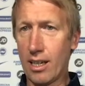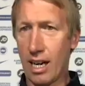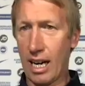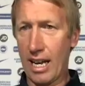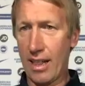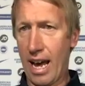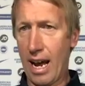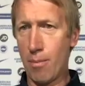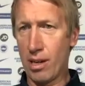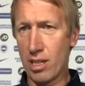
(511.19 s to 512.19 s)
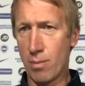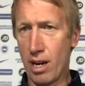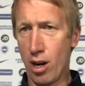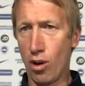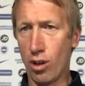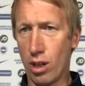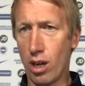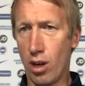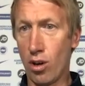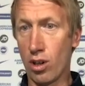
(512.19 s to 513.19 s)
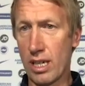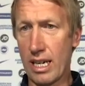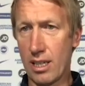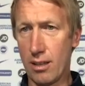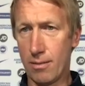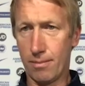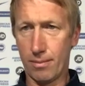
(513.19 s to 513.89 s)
need to clear the head because it's been a long season